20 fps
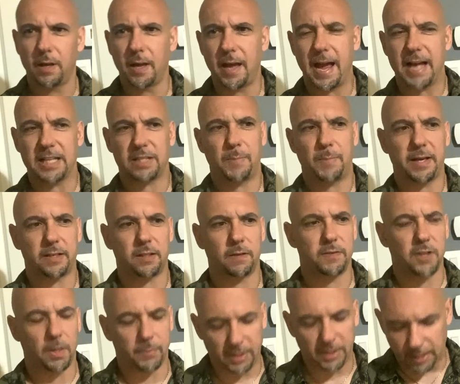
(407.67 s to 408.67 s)
aspect of
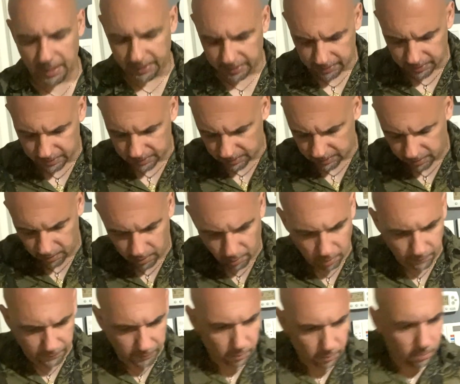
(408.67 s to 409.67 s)
something like this,
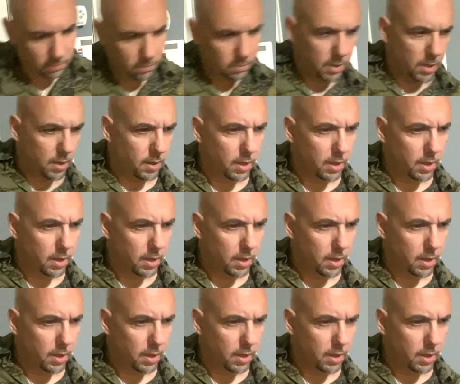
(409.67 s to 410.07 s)
if you